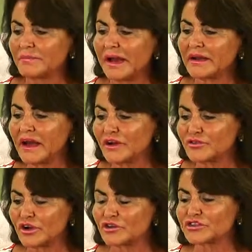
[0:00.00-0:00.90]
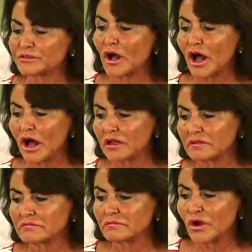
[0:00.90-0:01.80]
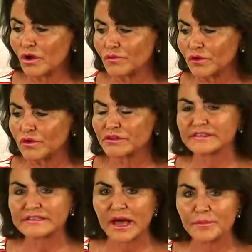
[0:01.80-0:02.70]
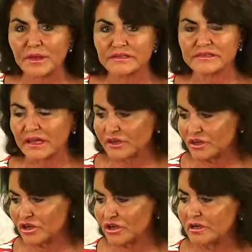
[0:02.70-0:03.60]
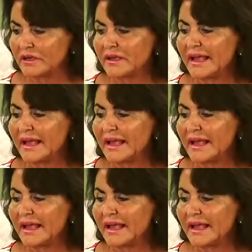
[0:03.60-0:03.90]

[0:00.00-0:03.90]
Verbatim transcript: Mitochondria are small, oval, subcellular